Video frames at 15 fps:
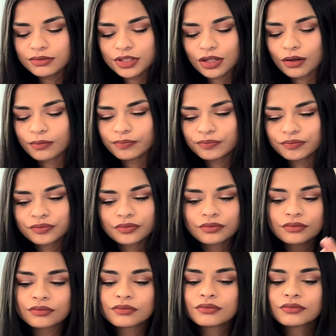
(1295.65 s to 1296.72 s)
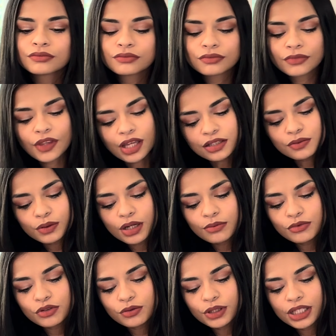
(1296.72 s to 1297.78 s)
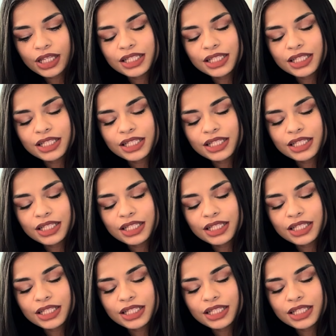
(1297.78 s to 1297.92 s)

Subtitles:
So that's what I'm doing.